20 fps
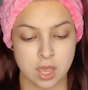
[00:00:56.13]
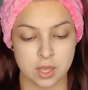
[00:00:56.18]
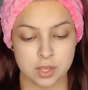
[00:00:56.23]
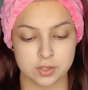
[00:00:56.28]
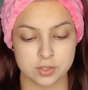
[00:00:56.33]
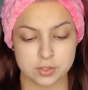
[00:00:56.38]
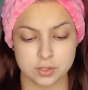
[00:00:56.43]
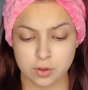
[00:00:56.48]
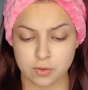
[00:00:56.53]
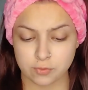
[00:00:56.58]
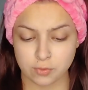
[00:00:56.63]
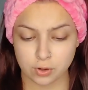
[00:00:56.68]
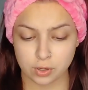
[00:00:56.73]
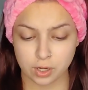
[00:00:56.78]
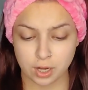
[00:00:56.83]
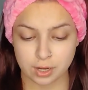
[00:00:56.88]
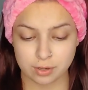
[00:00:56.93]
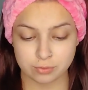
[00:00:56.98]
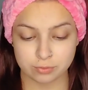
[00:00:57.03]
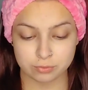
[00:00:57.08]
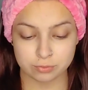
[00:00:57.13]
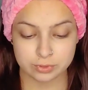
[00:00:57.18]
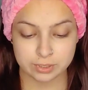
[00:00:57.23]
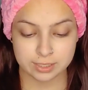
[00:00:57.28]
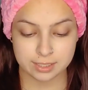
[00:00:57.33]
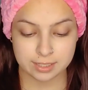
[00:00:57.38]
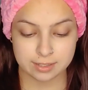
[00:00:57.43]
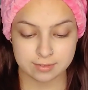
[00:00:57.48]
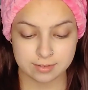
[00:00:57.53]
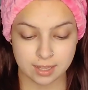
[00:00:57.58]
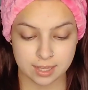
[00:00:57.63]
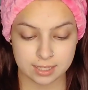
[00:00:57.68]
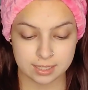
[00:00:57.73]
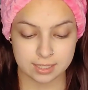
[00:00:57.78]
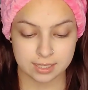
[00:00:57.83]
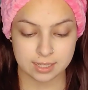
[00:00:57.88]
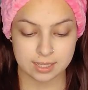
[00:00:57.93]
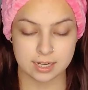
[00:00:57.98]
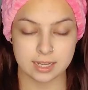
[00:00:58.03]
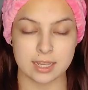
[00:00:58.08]
So far, I really like
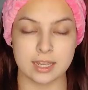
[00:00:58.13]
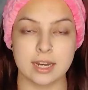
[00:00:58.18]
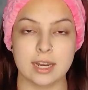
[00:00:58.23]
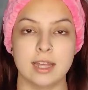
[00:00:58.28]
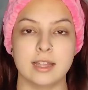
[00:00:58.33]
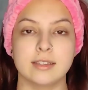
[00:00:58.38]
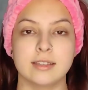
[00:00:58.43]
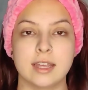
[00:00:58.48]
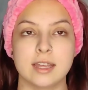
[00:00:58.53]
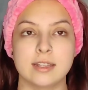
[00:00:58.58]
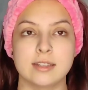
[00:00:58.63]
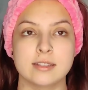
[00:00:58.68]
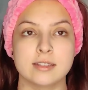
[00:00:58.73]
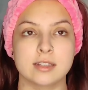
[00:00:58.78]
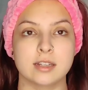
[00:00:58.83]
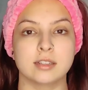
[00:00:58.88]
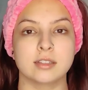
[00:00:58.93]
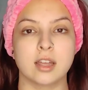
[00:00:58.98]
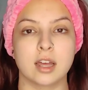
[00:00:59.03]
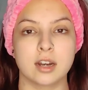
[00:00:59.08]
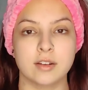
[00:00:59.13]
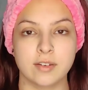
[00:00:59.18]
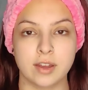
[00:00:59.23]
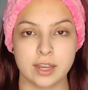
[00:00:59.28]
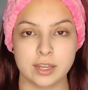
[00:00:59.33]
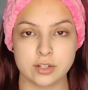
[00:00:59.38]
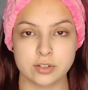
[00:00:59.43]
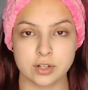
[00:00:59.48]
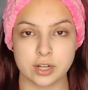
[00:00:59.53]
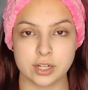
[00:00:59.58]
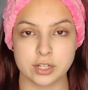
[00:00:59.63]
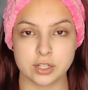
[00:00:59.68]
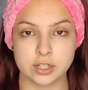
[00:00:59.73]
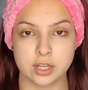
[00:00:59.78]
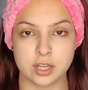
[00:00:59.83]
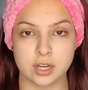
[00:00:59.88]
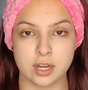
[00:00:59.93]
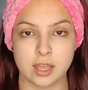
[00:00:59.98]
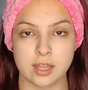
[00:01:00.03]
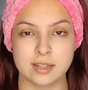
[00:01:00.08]
it. It lends a lot of
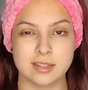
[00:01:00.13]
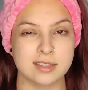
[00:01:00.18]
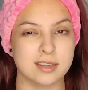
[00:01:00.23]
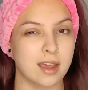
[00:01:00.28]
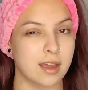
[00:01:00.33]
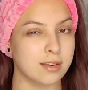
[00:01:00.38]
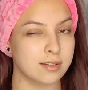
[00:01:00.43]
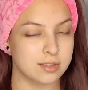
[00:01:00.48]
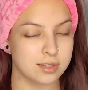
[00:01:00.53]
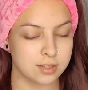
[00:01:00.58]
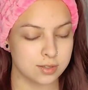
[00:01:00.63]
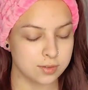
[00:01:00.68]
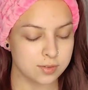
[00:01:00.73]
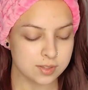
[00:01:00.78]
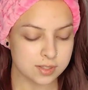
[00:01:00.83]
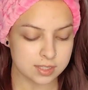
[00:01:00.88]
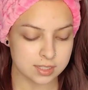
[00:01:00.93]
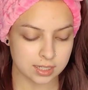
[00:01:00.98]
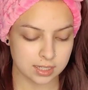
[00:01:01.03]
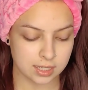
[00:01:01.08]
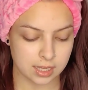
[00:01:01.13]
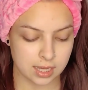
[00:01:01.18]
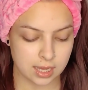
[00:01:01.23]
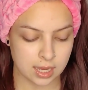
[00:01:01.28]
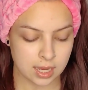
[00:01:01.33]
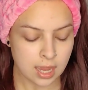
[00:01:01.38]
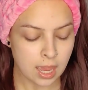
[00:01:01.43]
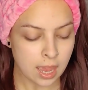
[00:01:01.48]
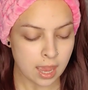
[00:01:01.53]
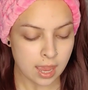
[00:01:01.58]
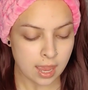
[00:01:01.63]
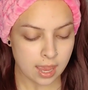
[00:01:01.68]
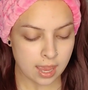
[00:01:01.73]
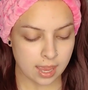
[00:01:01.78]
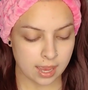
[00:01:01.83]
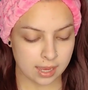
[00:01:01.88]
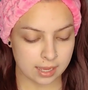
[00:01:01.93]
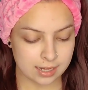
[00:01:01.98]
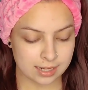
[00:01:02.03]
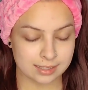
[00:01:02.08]
hydration, it's not too sticky,
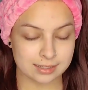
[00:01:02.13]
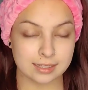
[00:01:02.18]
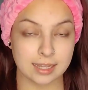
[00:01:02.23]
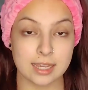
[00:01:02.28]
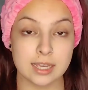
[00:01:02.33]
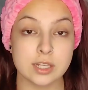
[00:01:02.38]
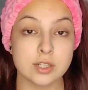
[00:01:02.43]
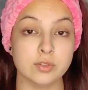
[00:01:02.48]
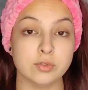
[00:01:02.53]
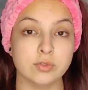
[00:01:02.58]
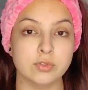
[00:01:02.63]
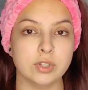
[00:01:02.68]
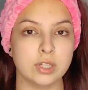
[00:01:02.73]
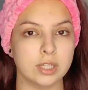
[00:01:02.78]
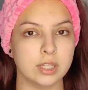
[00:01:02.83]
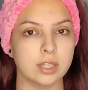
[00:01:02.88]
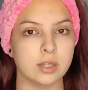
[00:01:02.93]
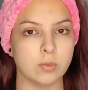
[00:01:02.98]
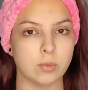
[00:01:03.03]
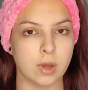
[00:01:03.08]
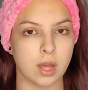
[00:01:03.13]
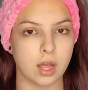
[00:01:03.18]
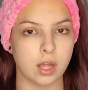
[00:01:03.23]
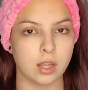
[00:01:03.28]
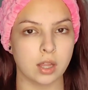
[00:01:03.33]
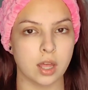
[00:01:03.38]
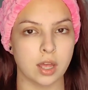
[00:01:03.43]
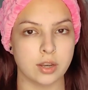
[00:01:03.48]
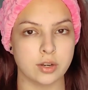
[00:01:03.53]
and it lays really well